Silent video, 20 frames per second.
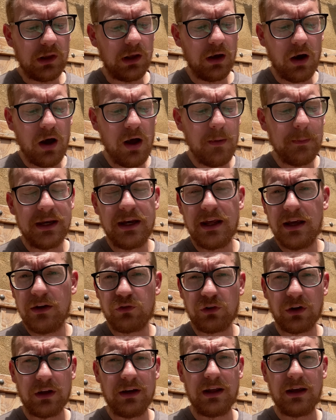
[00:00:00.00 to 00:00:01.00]

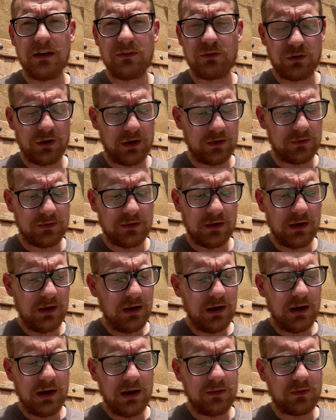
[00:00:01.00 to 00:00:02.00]
combination is just,
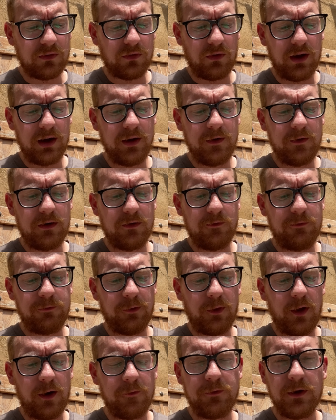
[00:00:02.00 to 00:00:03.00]
it's light,
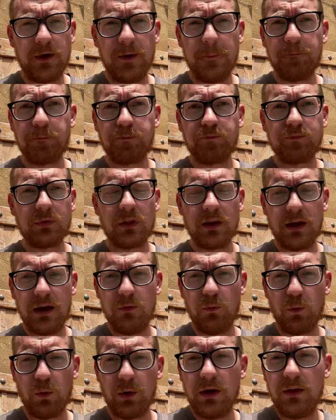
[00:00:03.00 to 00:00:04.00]
fluffy,
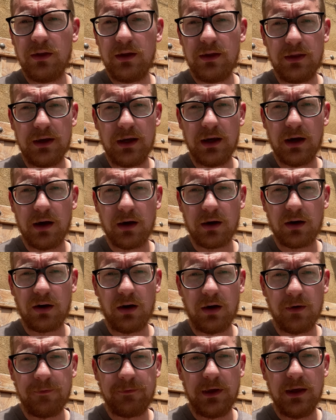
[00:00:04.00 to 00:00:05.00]
and really the
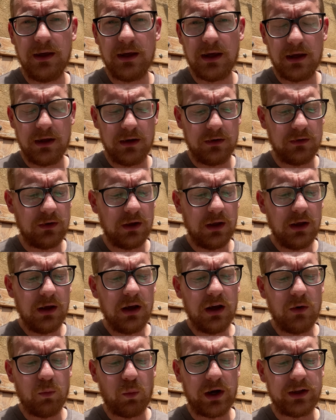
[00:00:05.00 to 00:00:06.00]
coffee and
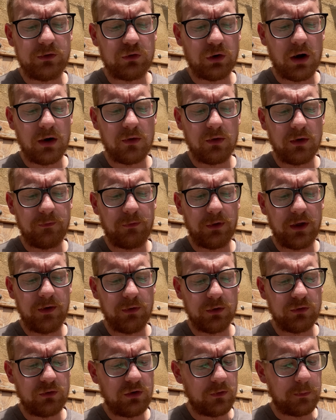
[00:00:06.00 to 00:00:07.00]
white chocolate
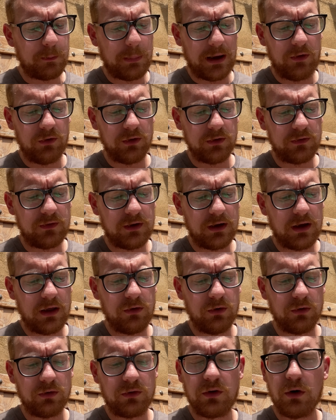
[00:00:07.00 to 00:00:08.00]
flavors just balance
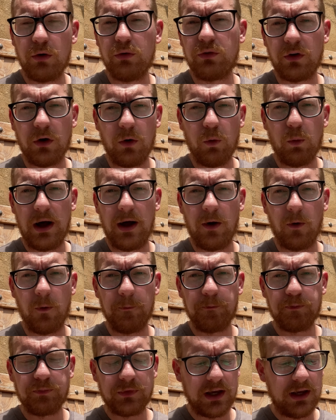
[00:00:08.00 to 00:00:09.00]
together so well.
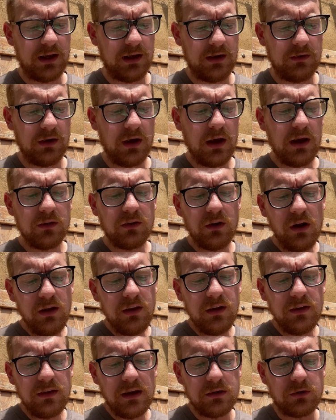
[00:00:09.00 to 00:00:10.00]
And it's not
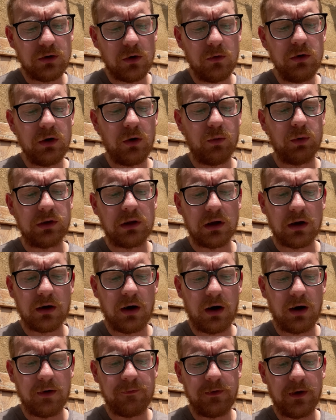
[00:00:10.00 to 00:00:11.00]
that they don't go with the
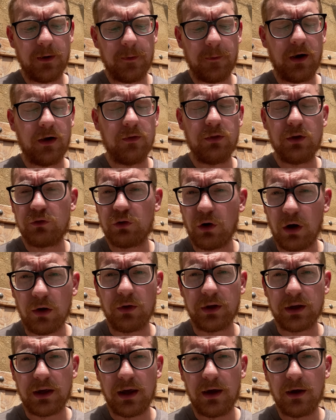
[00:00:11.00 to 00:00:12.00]
the
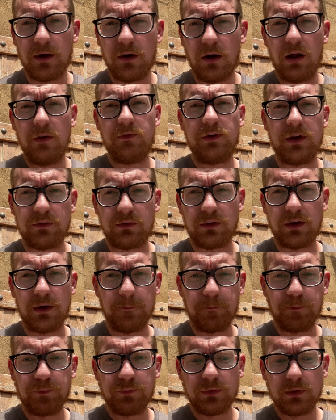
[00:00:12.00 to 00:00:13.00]
chocolate cake. Obviously,
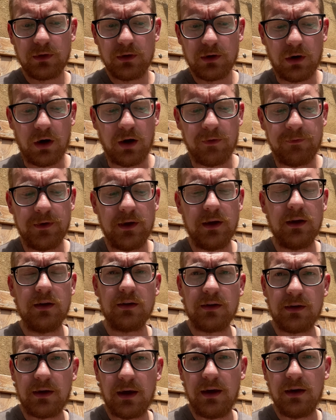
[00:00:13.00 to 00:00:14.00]
coffee,
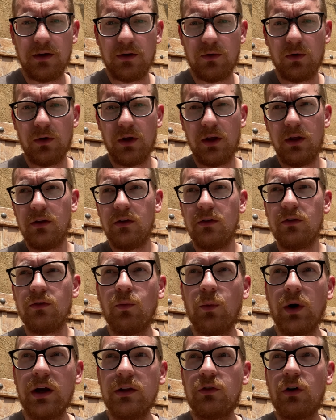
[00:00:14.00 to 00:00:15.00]
cake,
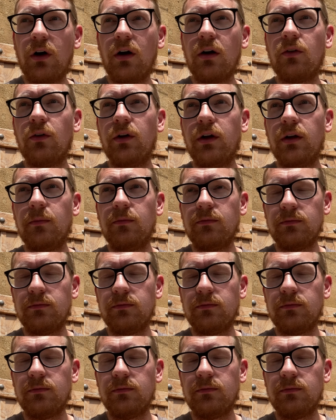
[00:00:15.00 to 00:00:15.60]
white chocolate,